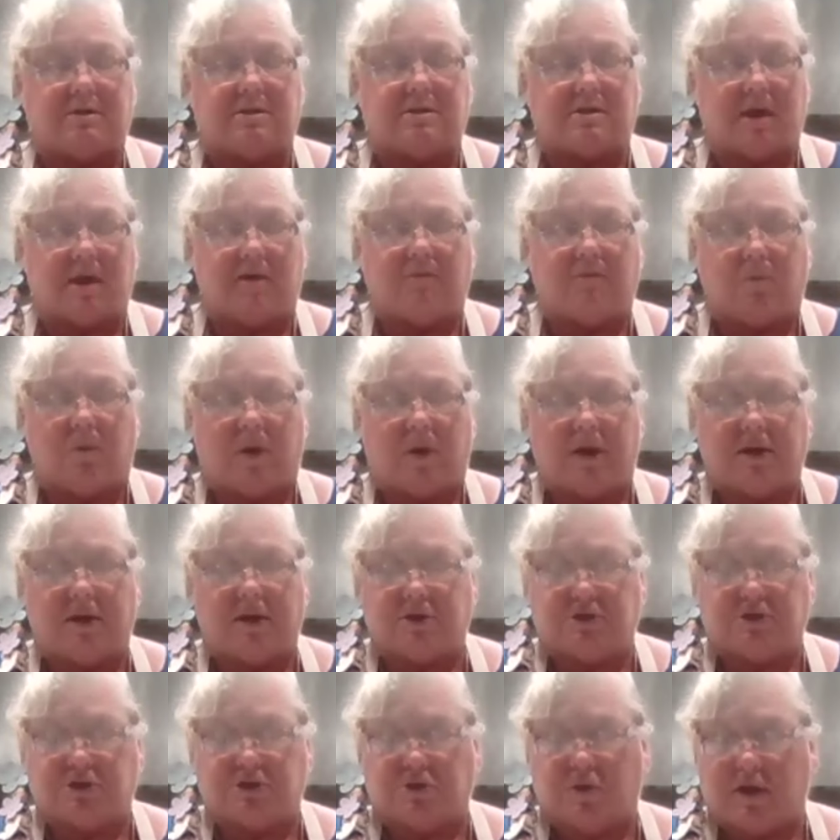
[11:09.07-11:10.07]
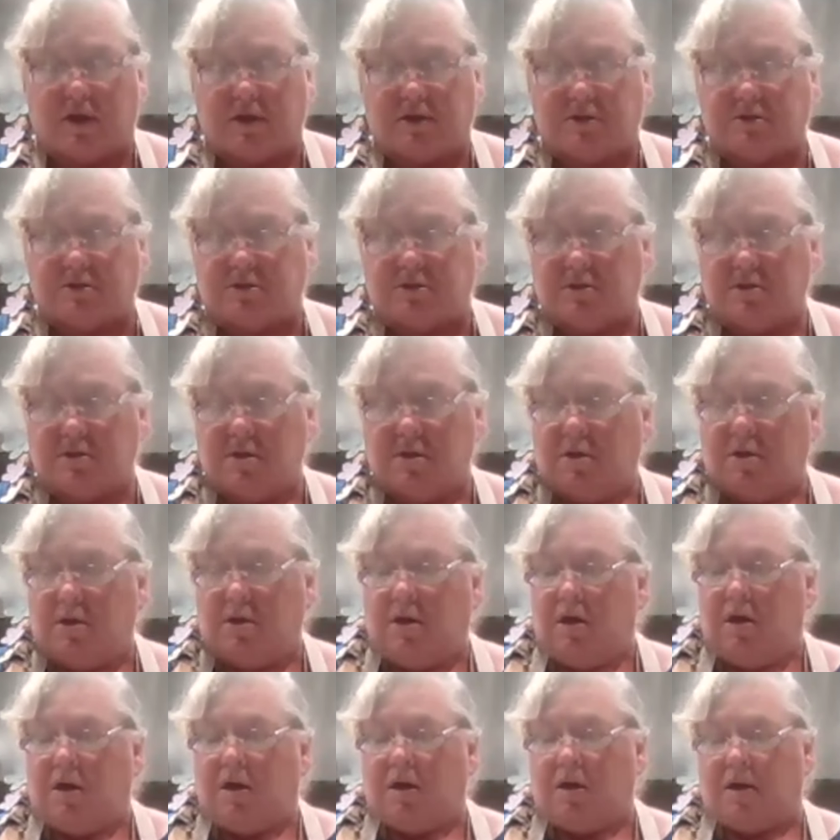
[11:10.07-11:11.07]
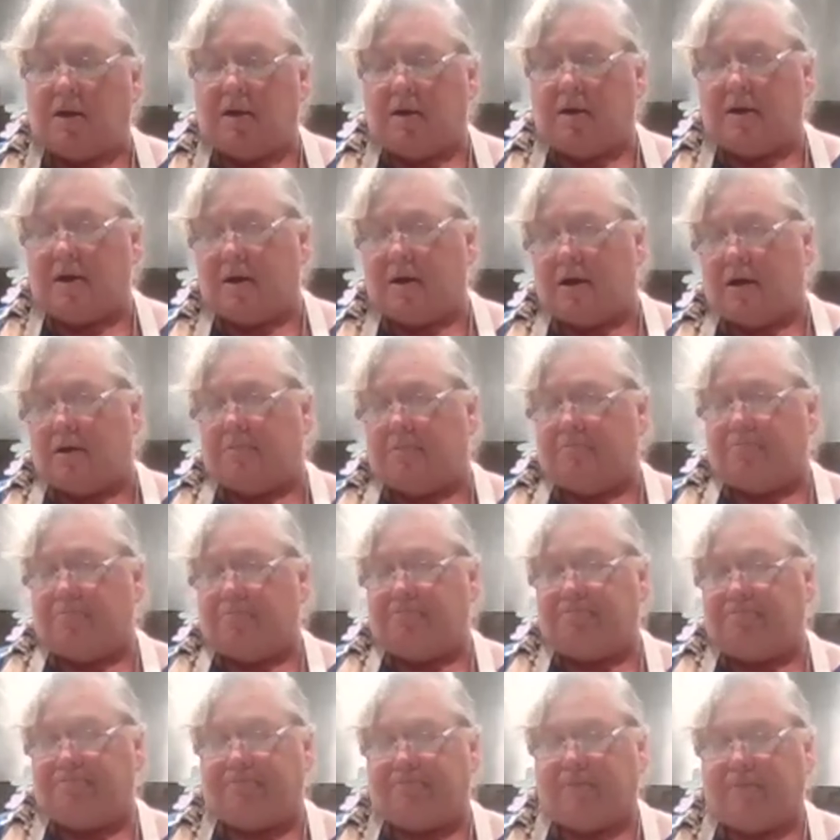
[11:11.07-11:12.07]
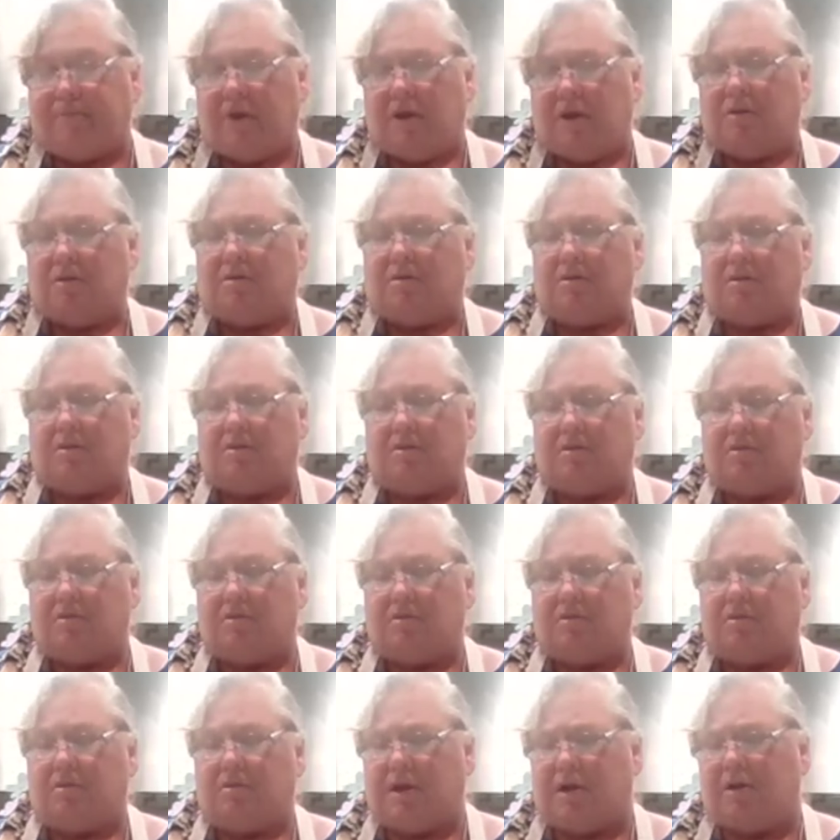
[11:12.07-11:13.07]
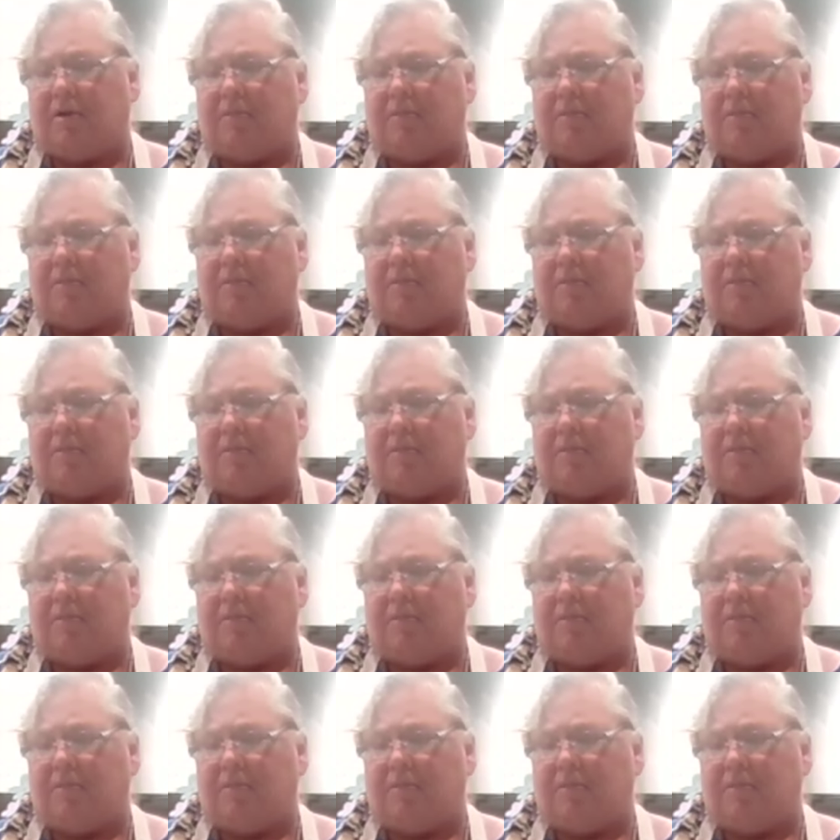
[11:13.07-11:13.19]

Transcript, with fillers: so another unsafe way to do it um,